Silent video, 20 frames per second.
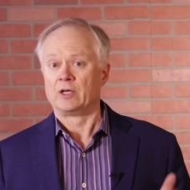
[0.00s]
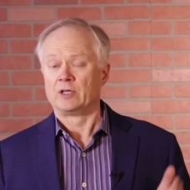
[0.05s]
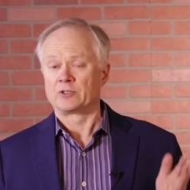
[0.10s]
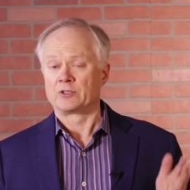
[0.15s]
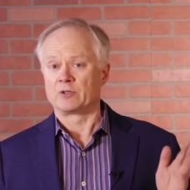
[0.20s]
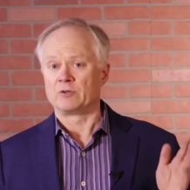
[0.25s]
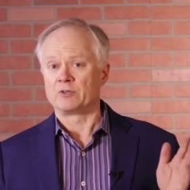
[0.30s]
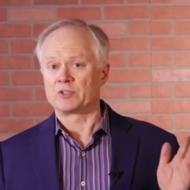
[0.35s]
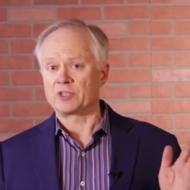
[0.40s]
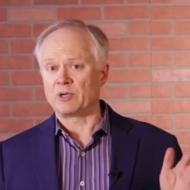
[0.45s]

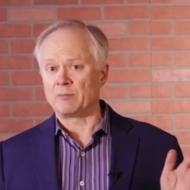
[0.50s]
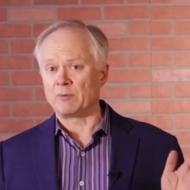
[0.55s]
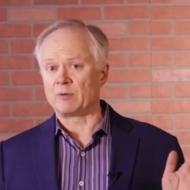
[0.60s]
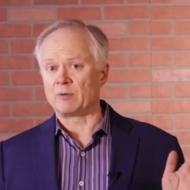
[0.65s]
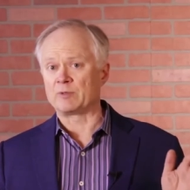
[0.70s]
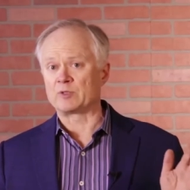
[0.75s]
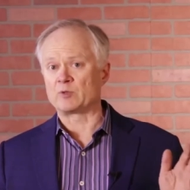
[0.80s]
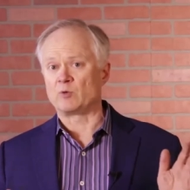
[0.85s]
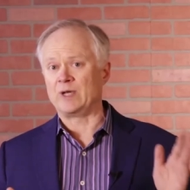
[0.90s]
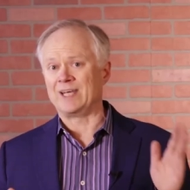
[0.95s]
So there's
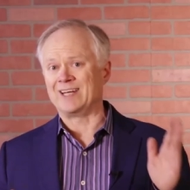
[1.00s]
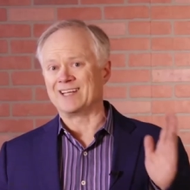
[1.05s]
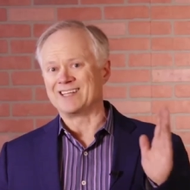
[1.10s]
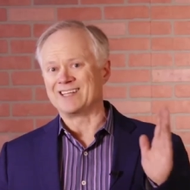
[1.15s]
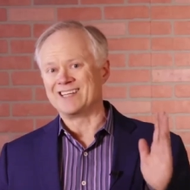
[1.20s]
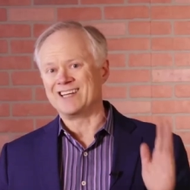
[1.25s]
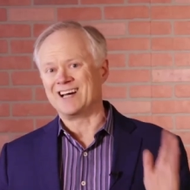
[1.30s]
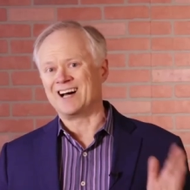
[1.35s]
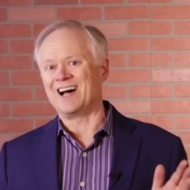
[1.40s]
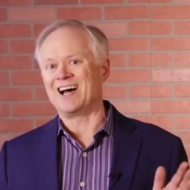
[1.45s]
somewhere between a
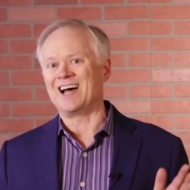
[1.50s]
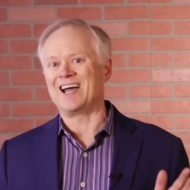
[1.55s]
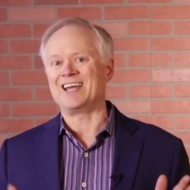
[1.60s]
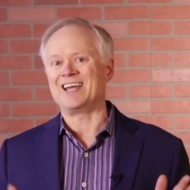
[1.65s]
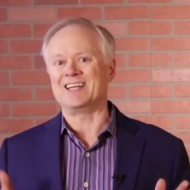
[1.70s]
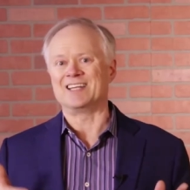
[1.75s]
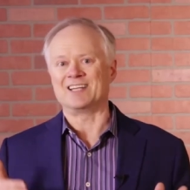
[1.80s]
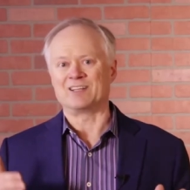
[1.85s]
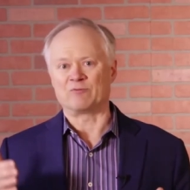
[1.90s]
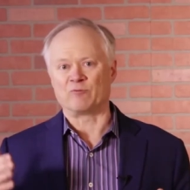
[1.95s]

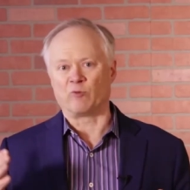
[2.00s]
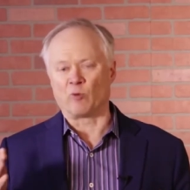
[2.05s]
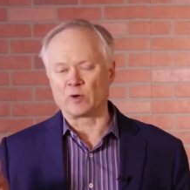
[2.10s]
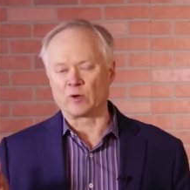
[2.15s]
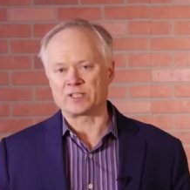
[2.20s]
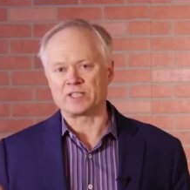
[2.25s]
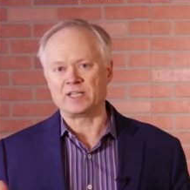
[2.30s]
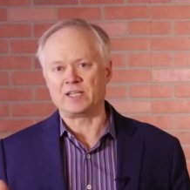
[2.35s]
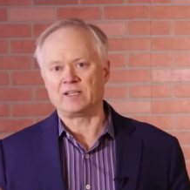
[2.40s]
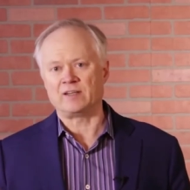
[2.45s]
9 and a
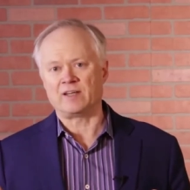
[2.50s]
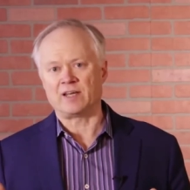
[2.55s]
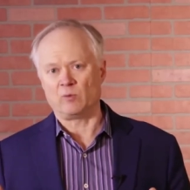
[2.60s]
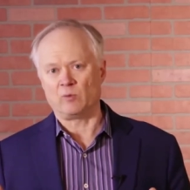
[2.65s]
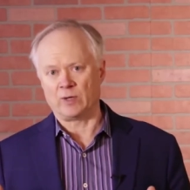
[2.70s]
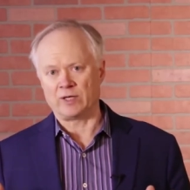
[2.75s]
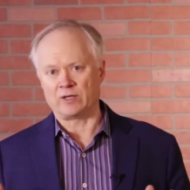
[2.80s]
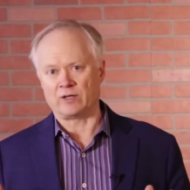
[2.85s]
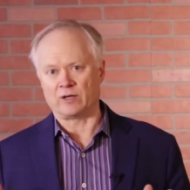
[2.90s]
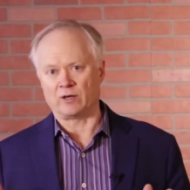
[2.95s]
14-day
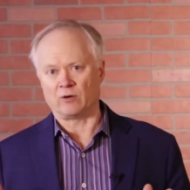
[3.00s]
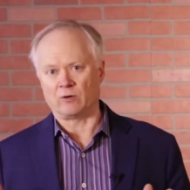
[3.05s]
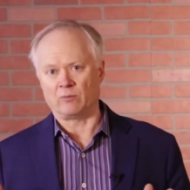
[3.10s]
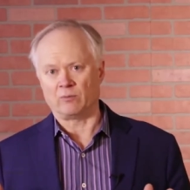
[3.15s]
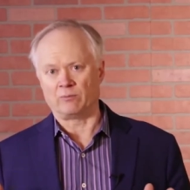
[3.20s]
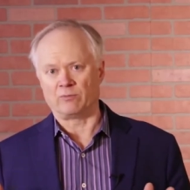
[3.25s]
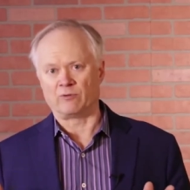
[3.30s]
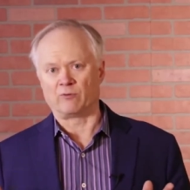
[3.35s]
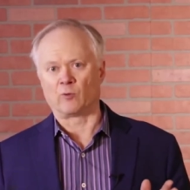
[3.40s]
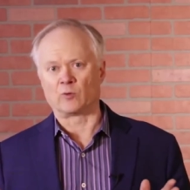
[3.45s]
window
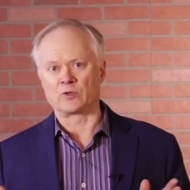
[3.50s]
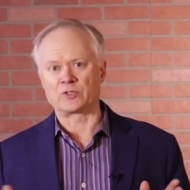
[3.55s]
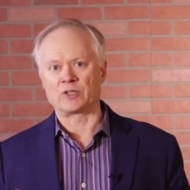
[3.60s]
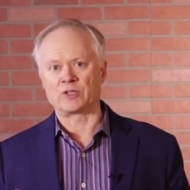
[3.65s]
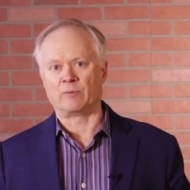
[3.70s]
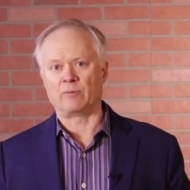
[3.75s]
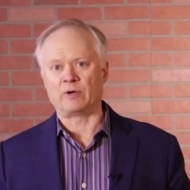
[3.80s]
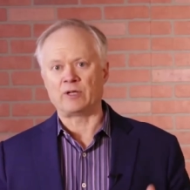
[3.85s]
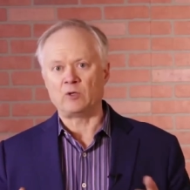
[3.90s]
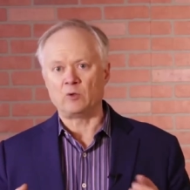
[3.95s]
before
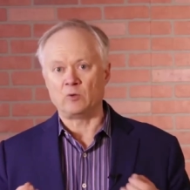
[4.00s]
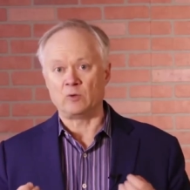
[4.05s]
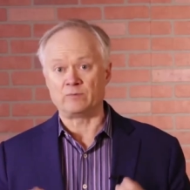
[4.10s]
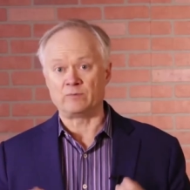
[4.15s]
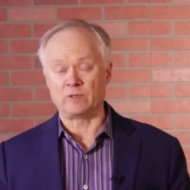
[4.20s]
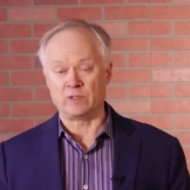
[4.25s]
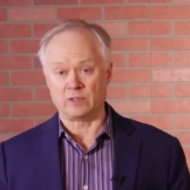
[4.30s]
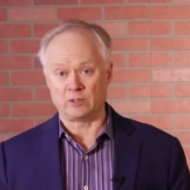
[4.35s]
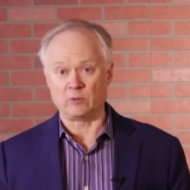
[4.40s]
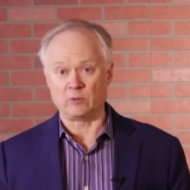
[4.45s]
somebody who